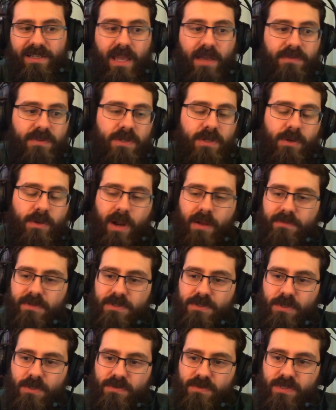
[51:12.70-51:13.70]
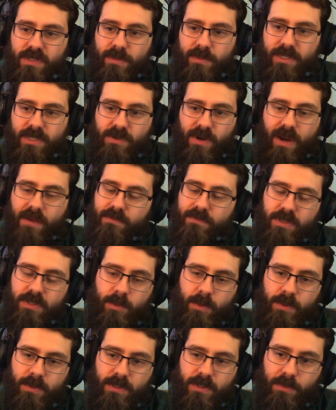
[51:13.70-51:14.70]
if you do a crafting search for something that's crafting,
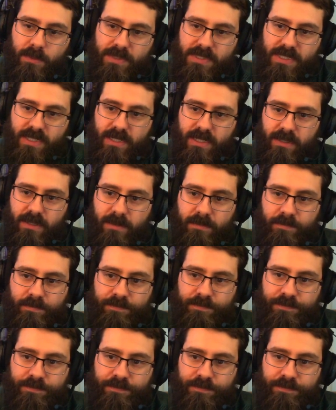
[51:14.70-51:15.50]
you won't see anything.